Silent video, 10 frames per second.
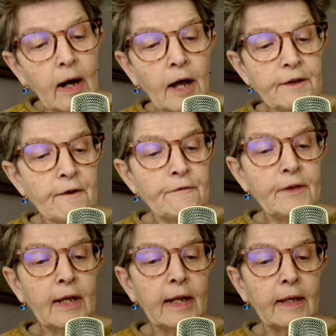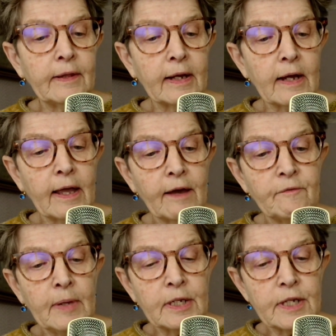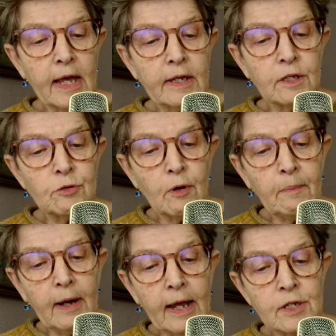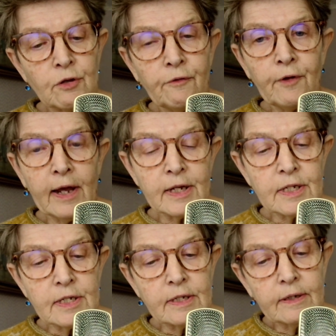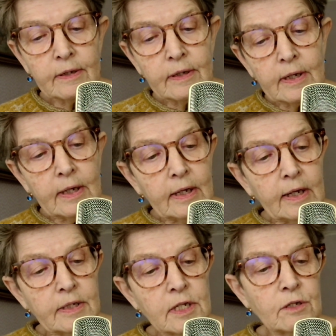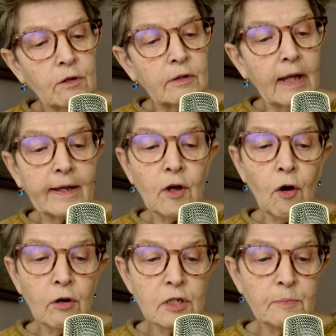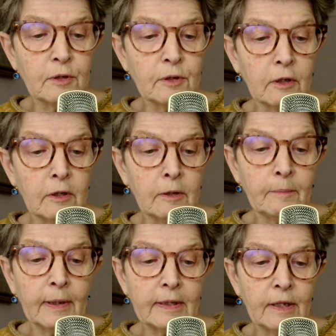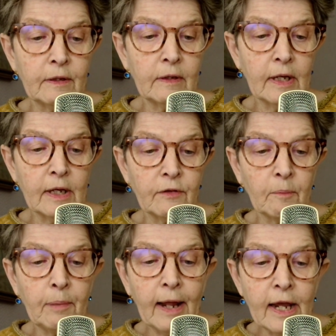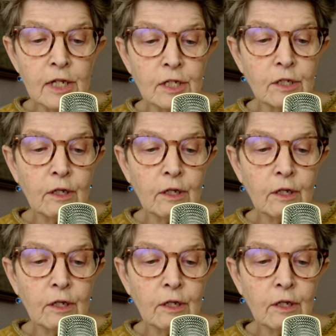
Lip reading: I have a feeling that I have been taken to a place of rest. It is not like a hospital, but it is a place